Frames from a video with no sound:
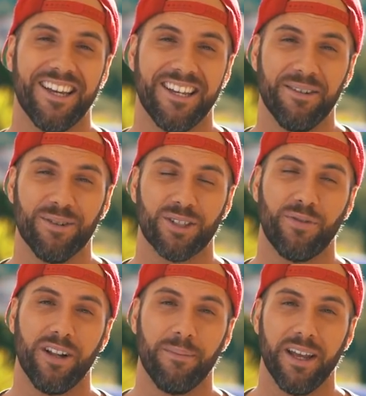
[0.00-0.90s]
he was
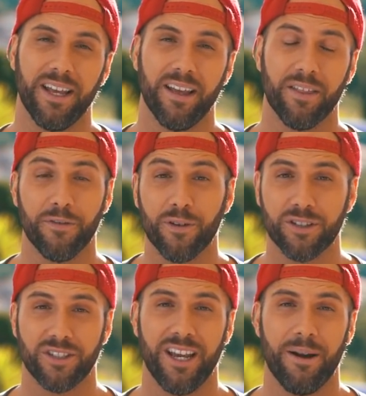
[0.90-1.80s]
filming the
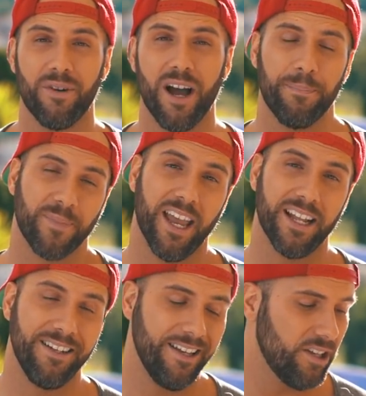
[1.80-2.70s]
first camera
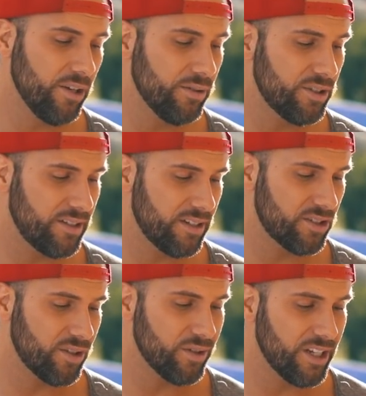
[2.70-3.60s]
and he used a
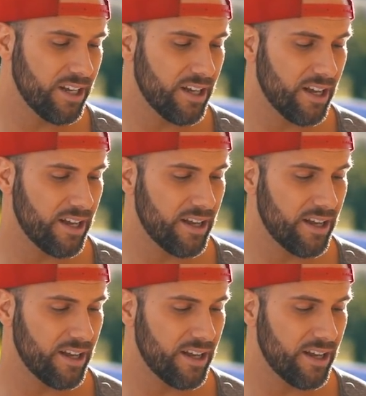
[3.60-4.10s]
Sony